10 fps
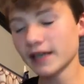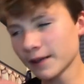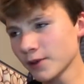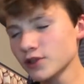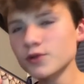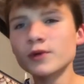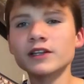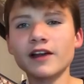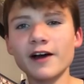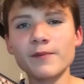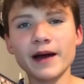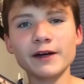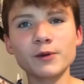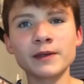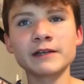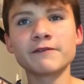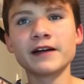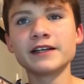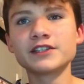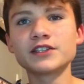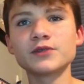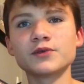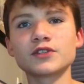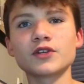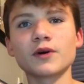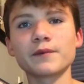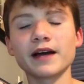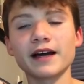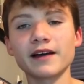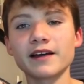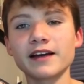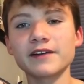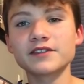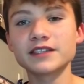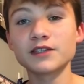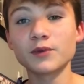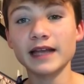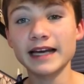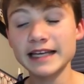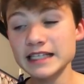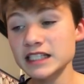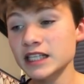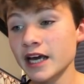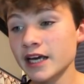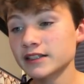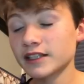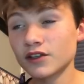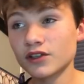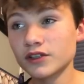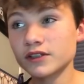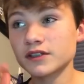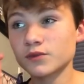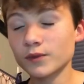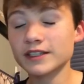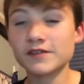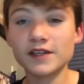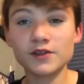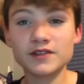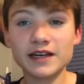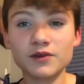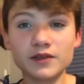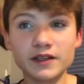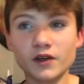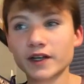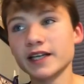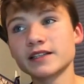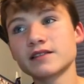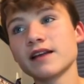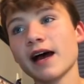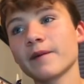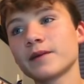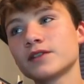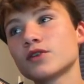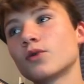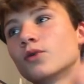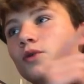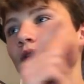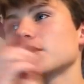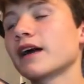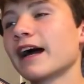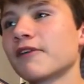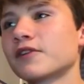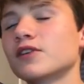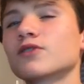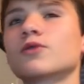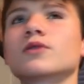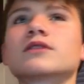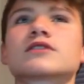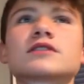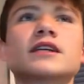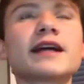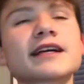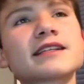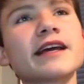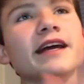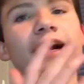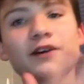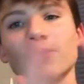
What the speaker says: And I'm also doing a live pack opening very soon. So I'm going to have to see when that is. It's either when this video goes out, it already happened, or after, or the next day, I